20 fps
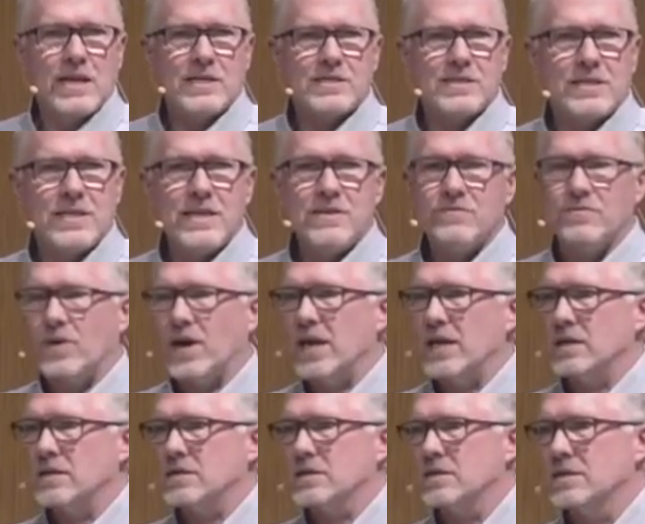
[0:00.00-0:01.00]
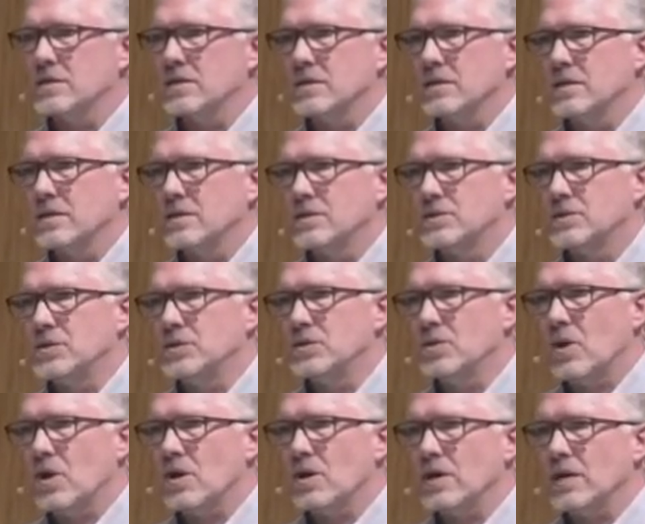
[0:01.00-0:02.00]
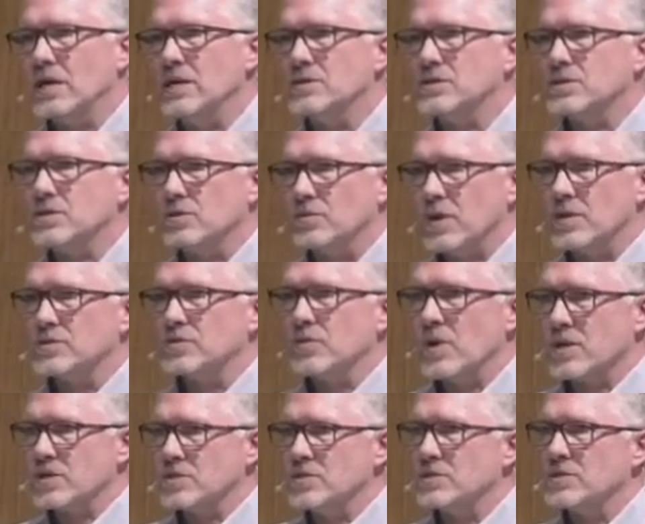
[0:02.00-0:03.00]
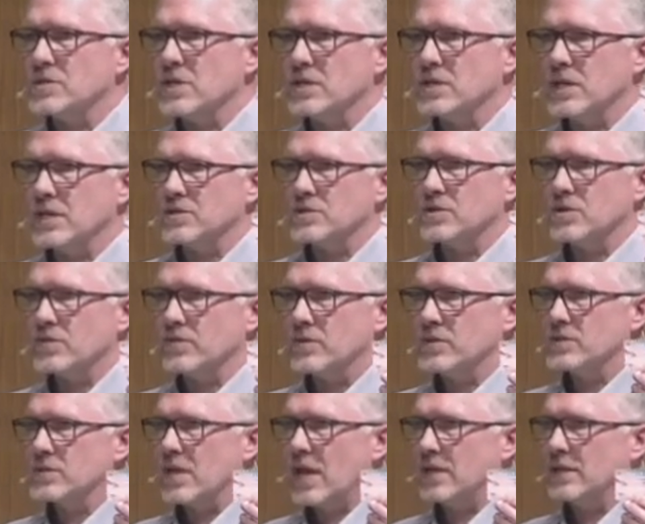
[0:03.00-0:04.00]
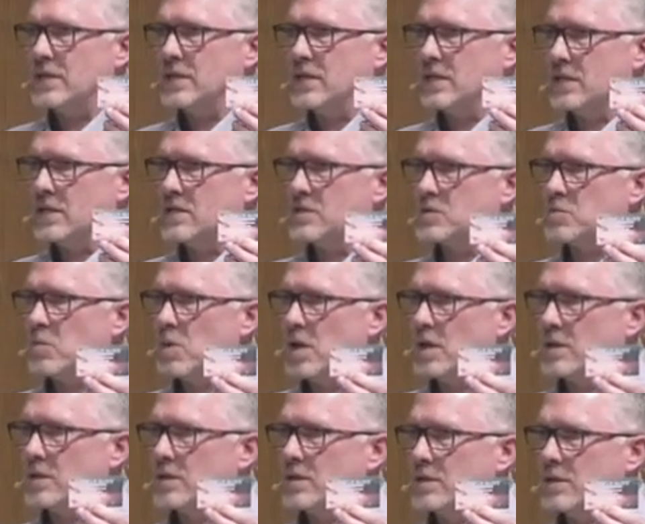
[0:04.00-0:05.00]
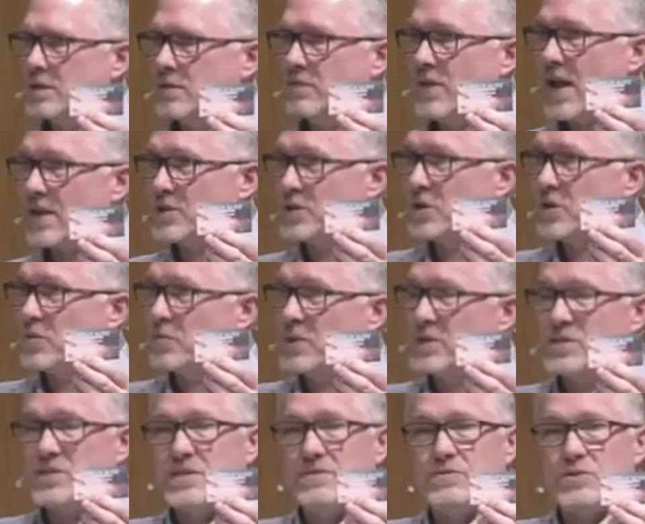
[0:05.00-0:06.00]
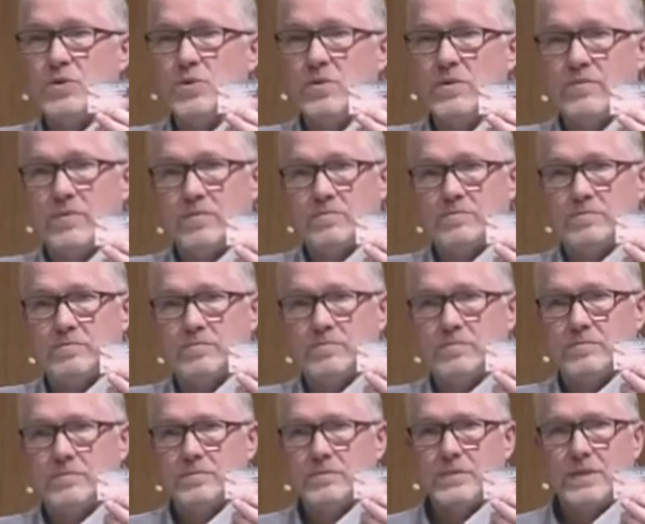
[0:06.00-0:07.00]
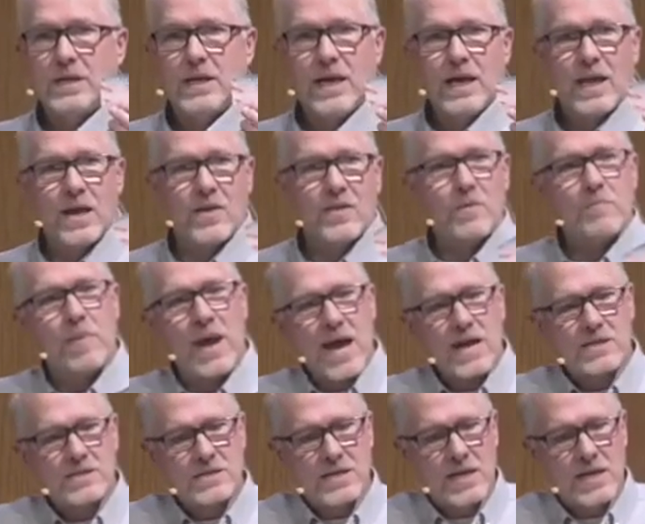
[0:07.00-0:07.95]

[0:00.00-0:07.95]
an invite to our Easter Resurrection Sunday service at the end of this month. In fact, you're going to receive two of them. And on the back side,